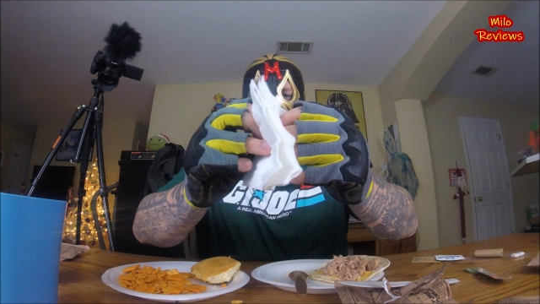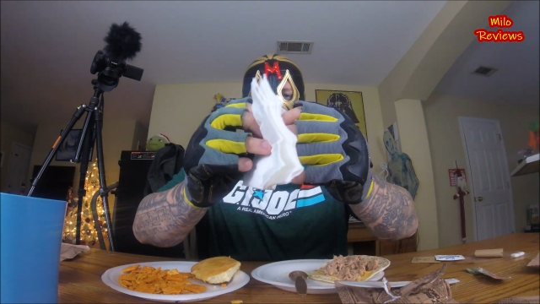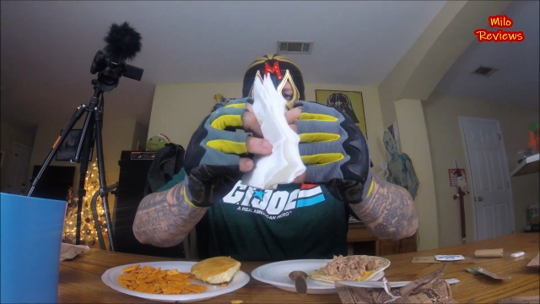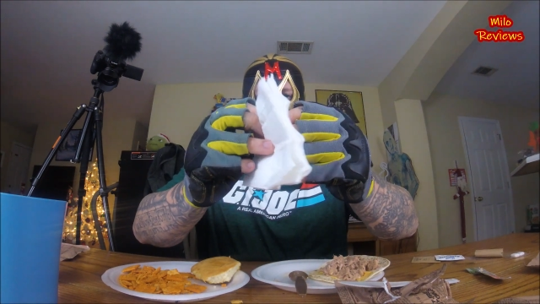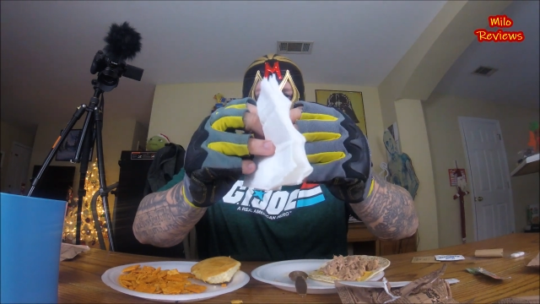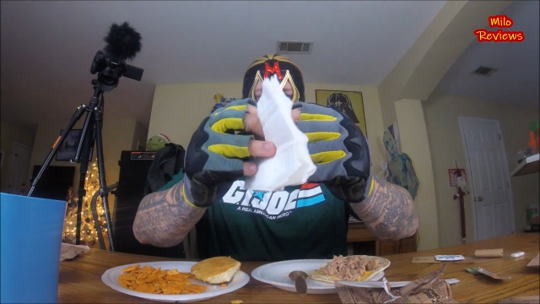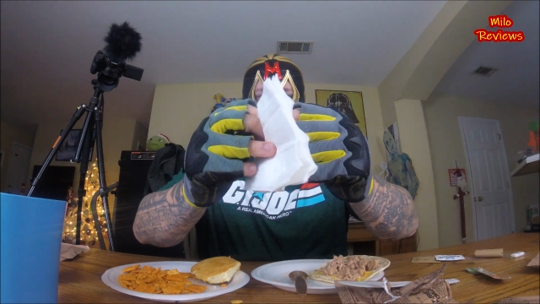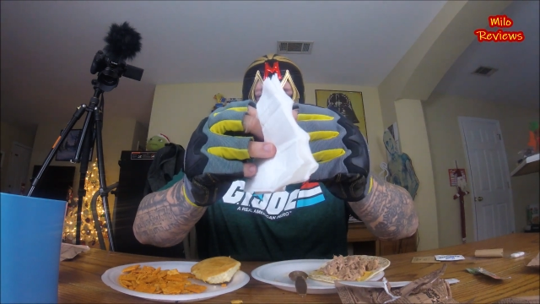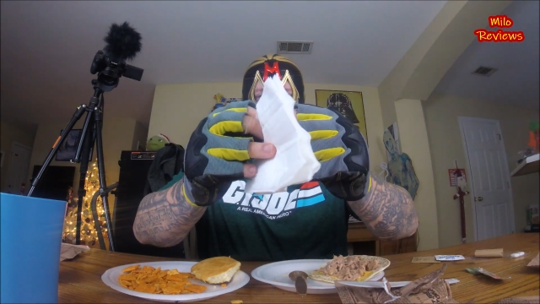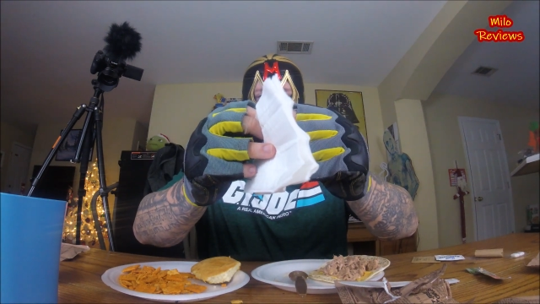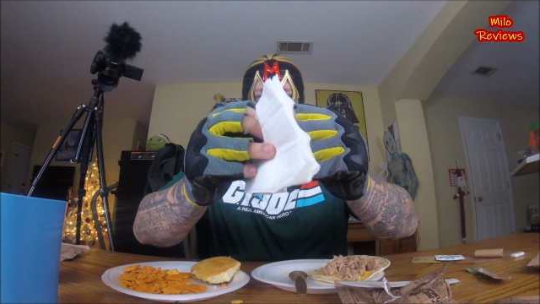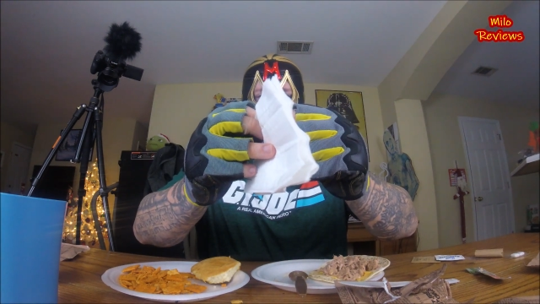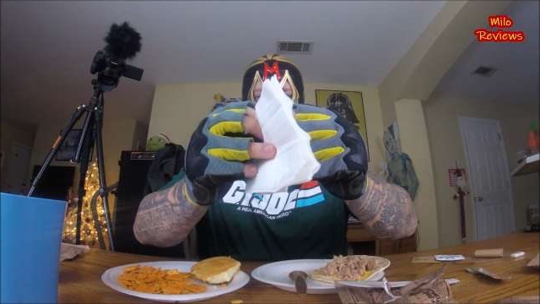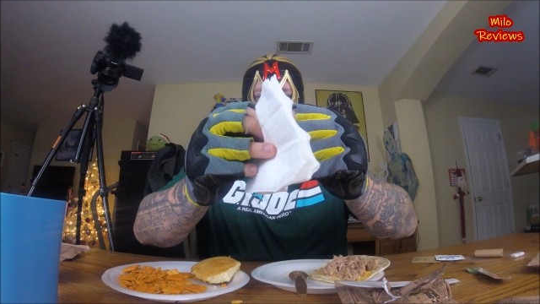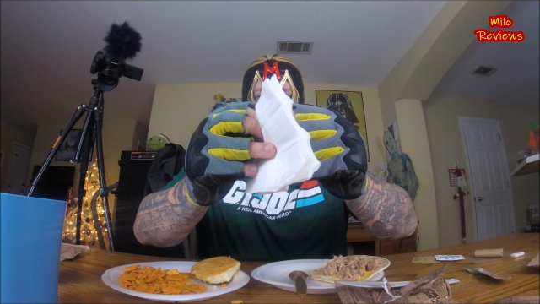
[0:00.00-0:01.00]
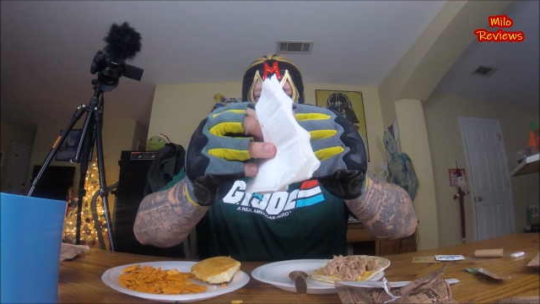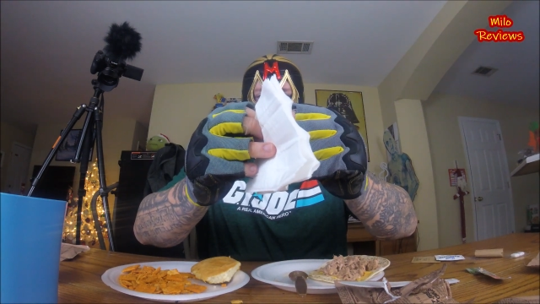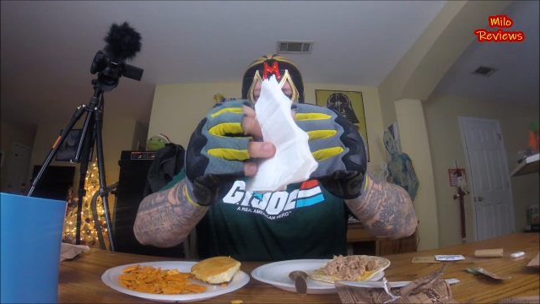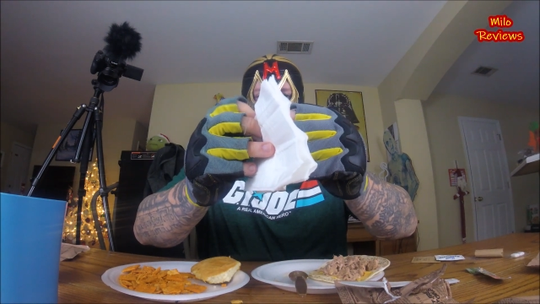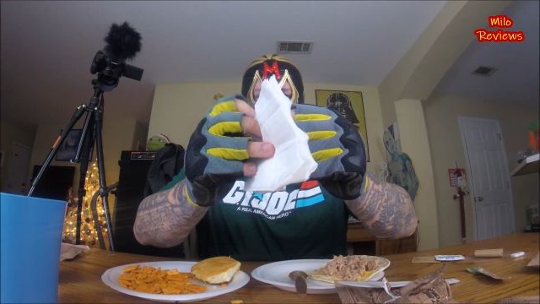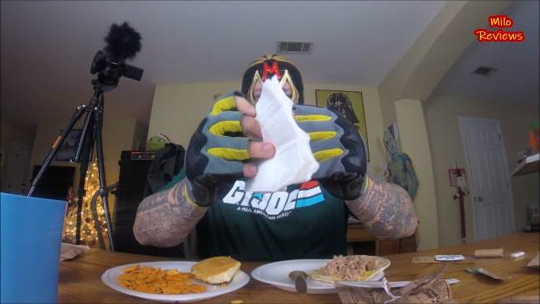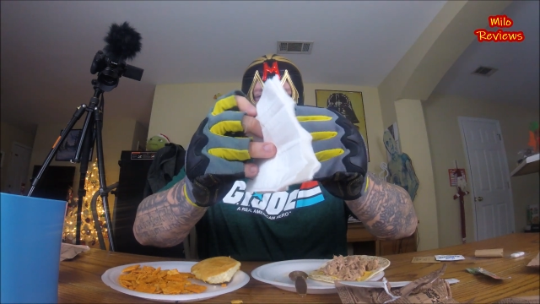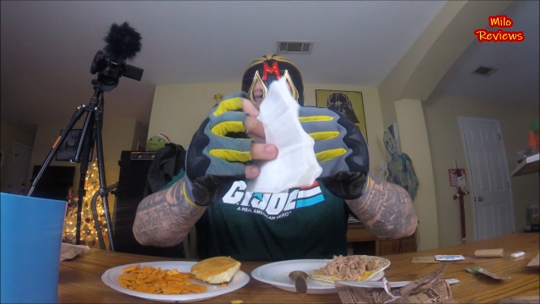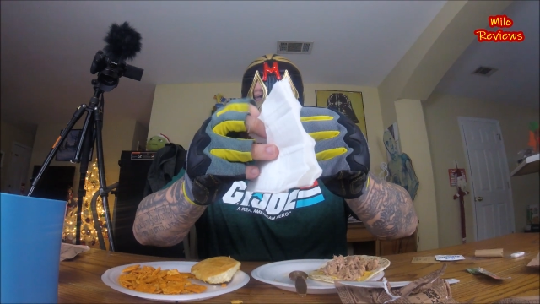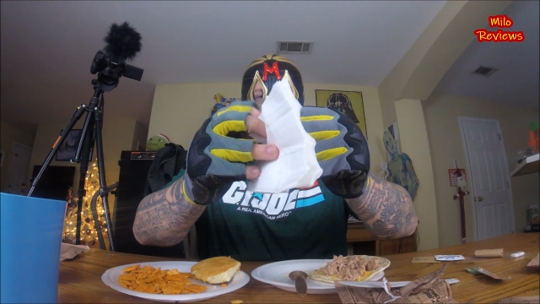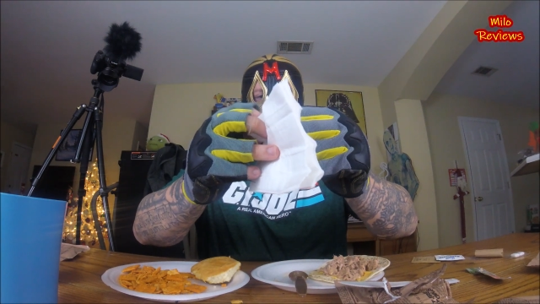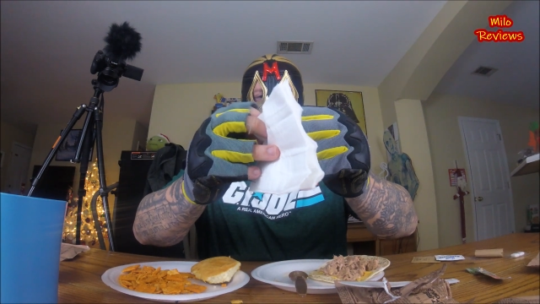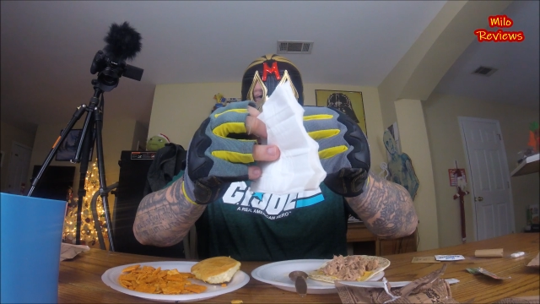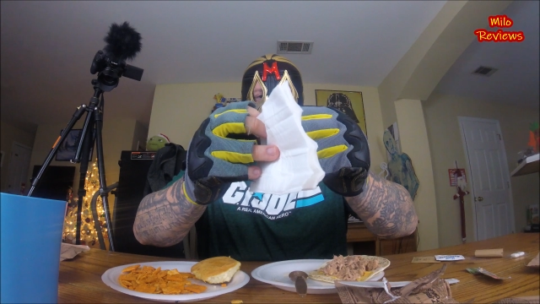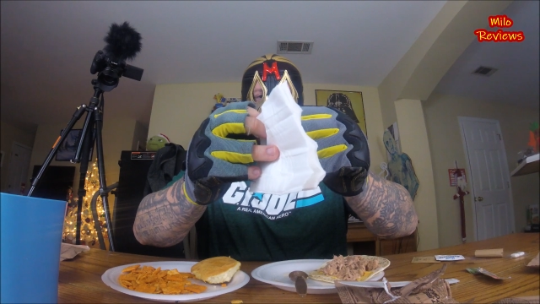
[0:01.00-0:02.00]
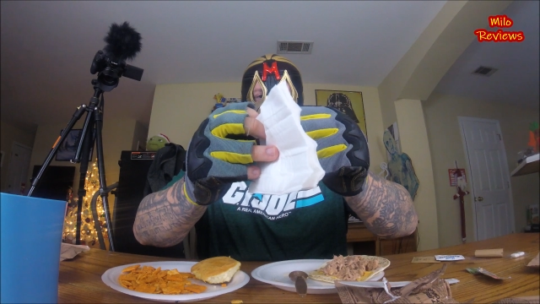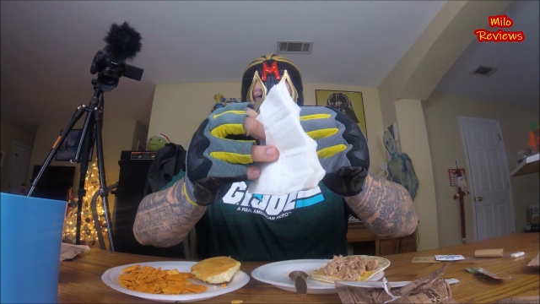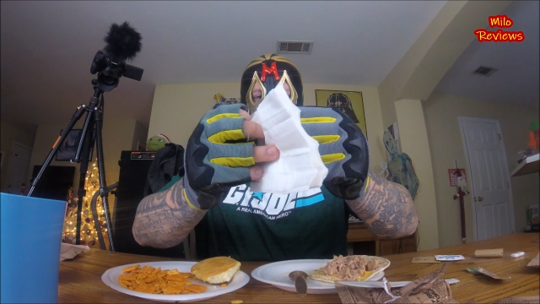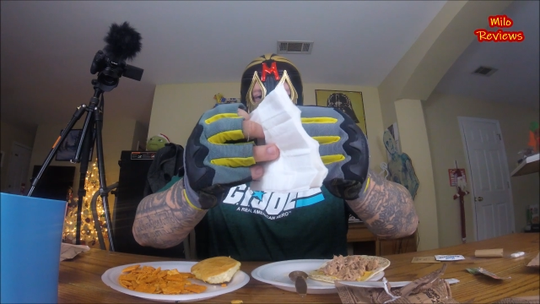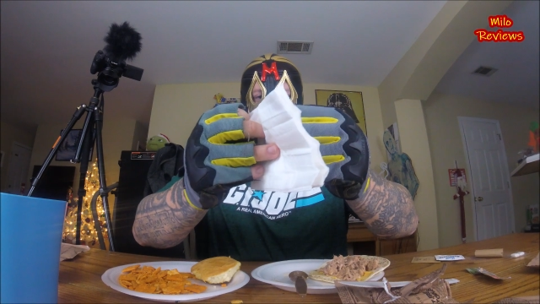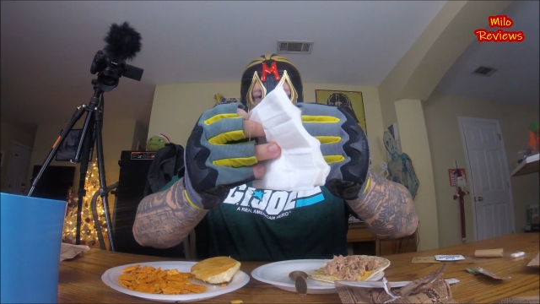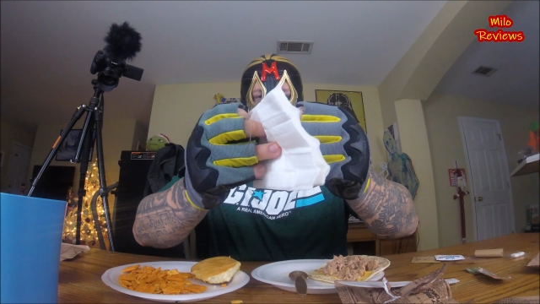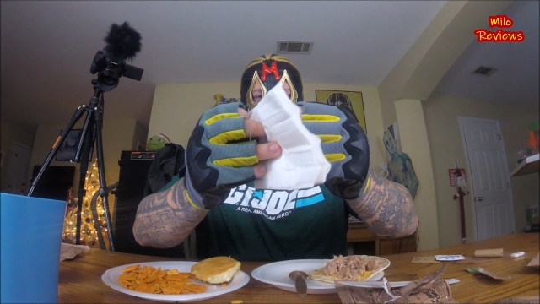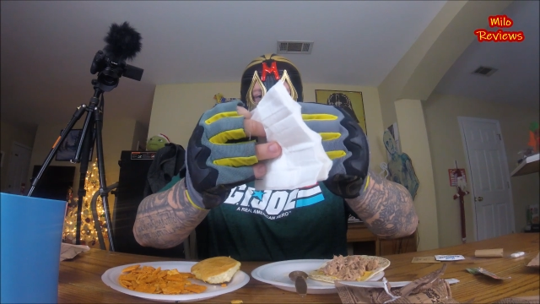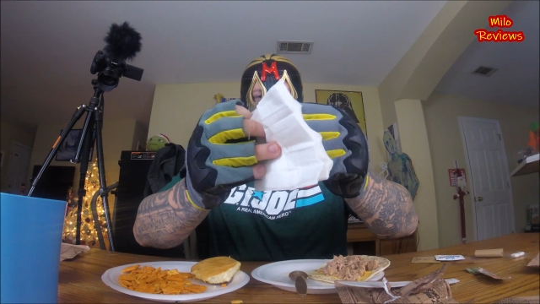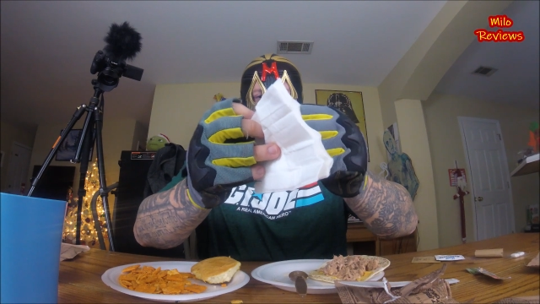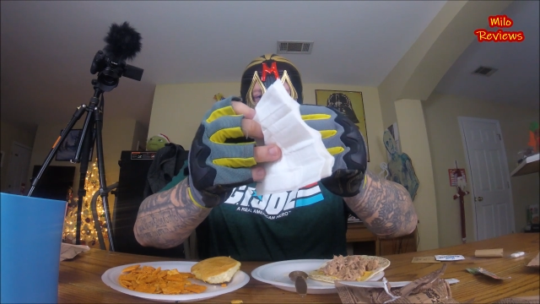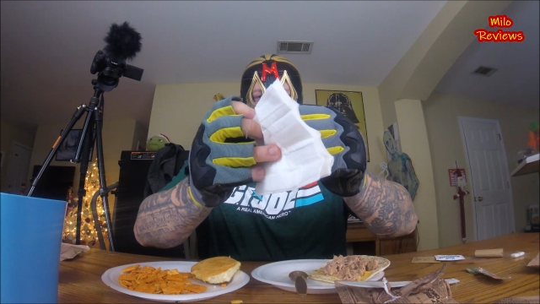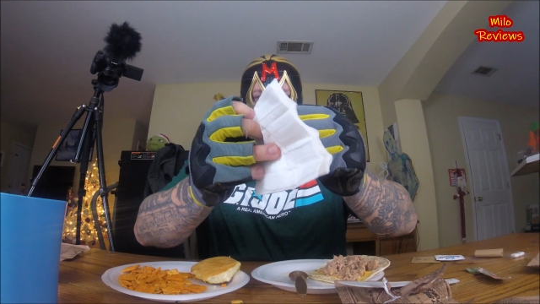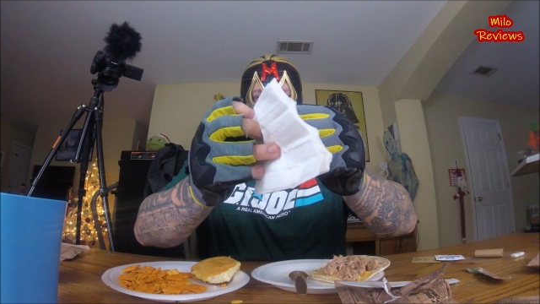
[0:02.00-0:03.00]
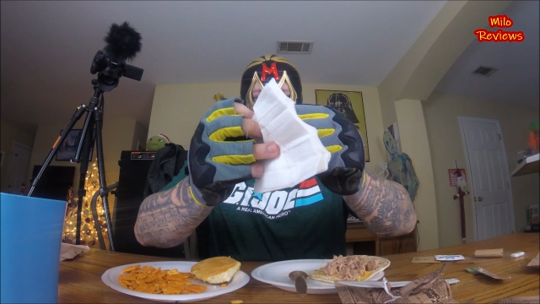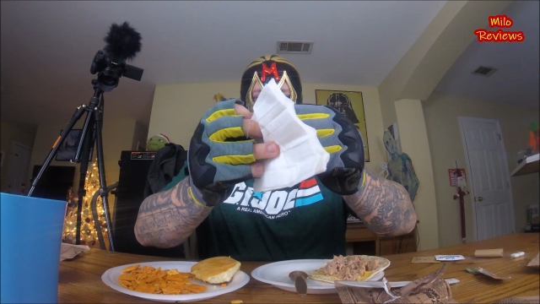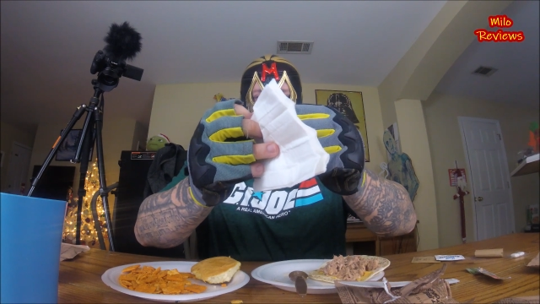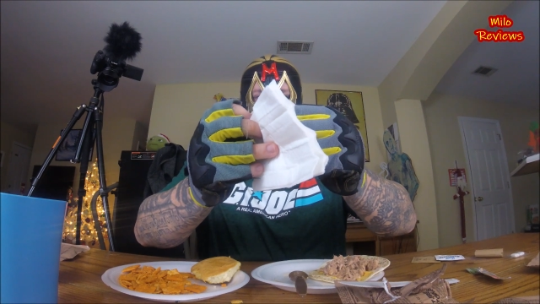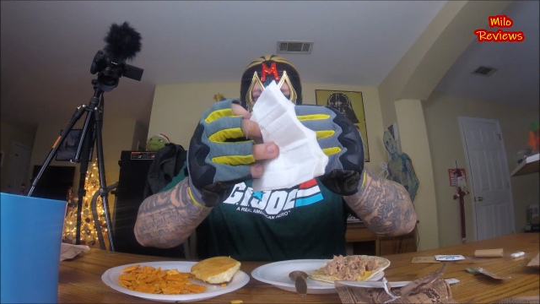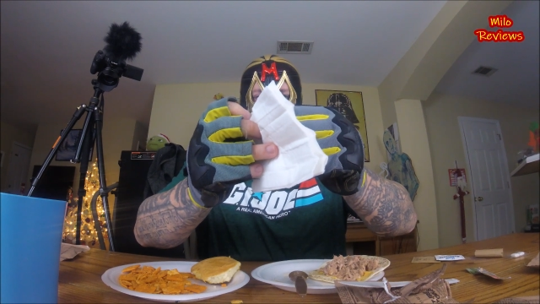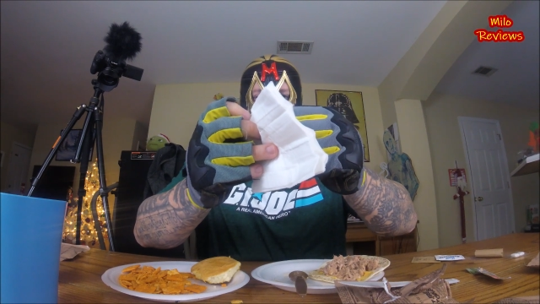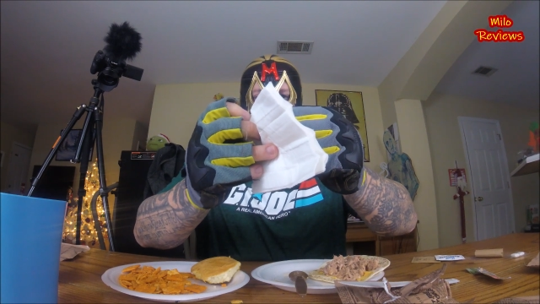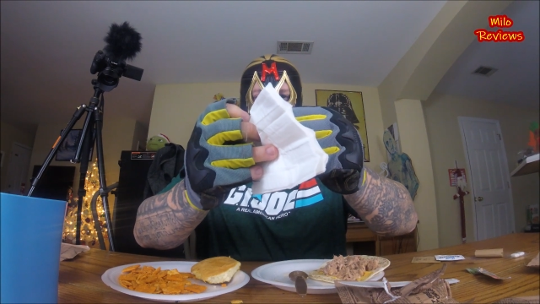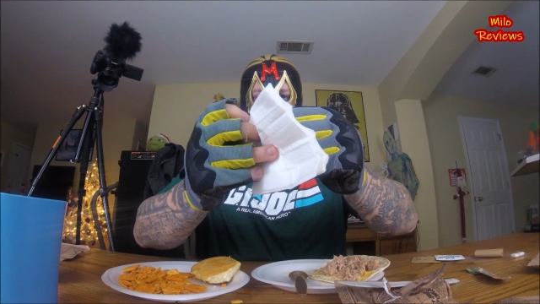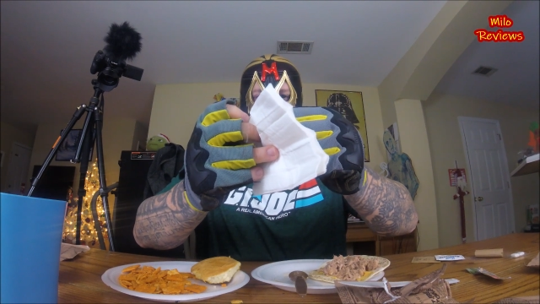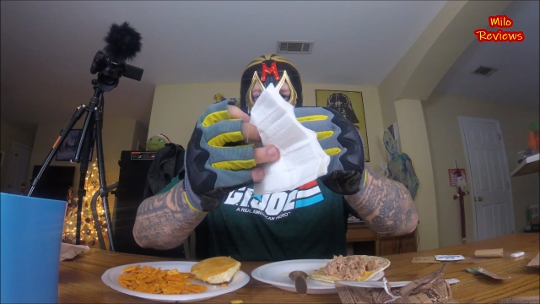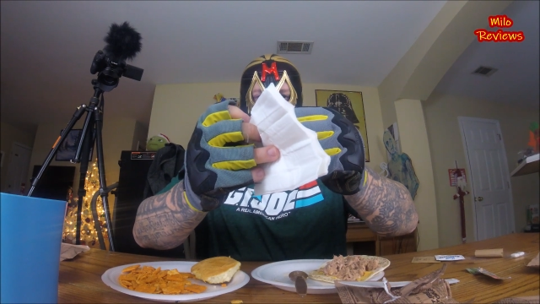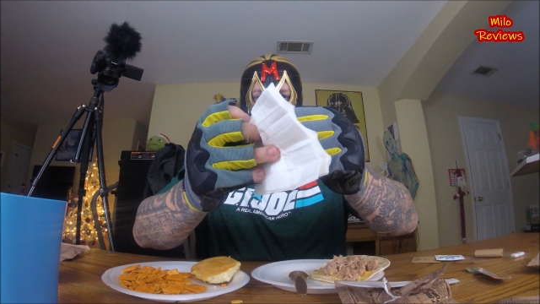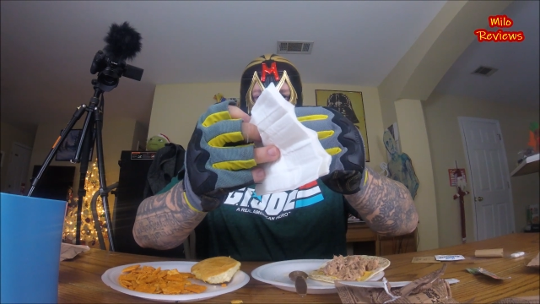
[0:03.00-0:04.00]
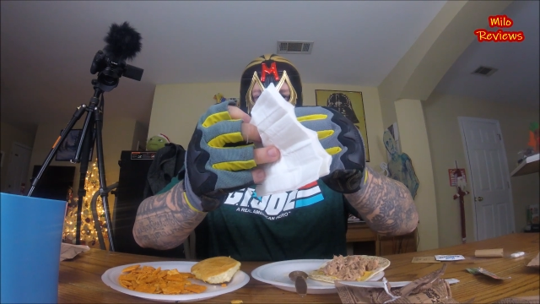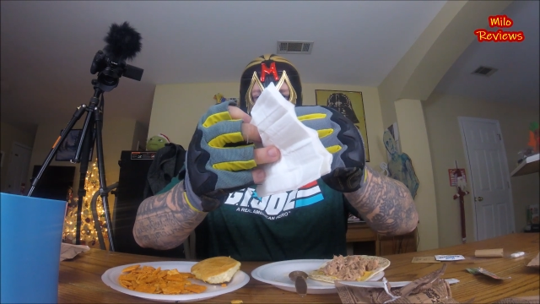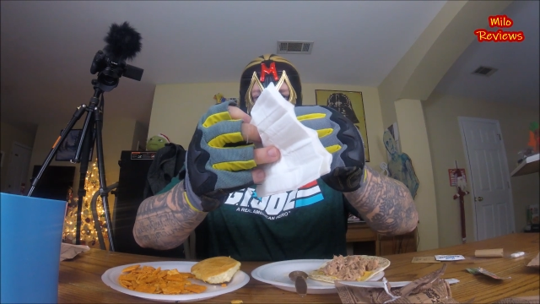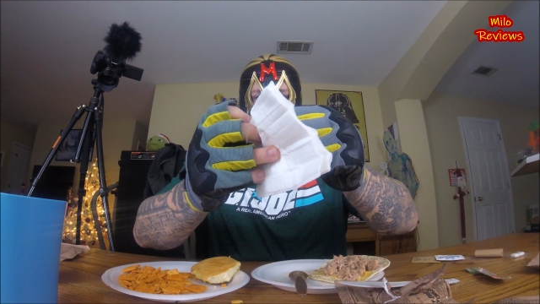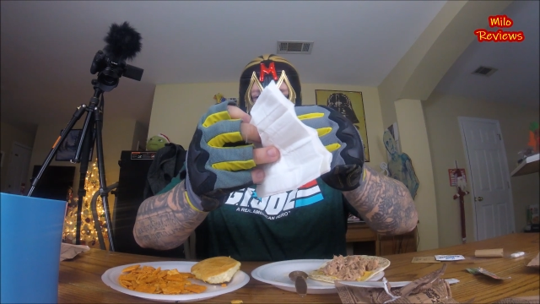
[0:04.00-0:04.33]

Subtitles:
No face is visible, so there are no lips to read.